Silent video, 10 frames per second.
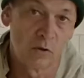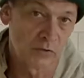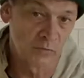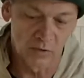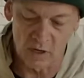or
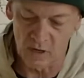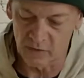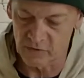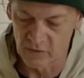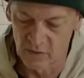too
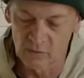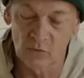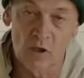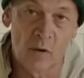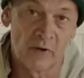large
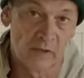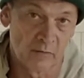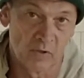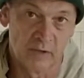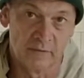to accommodate
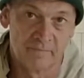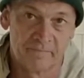your blade.